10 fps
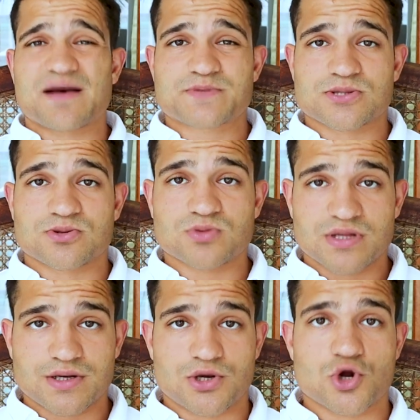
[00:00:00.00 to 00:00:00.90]

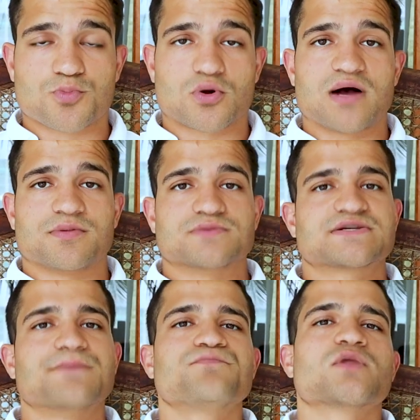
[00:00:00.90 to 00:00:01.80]
absolutely no
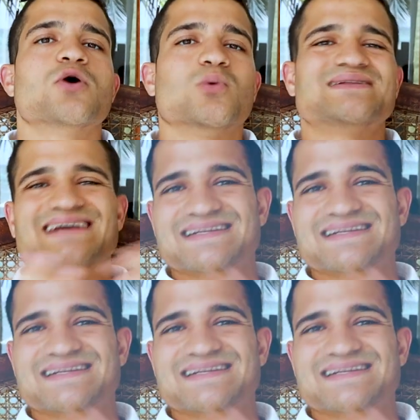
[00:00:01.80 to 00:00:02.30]
problems. With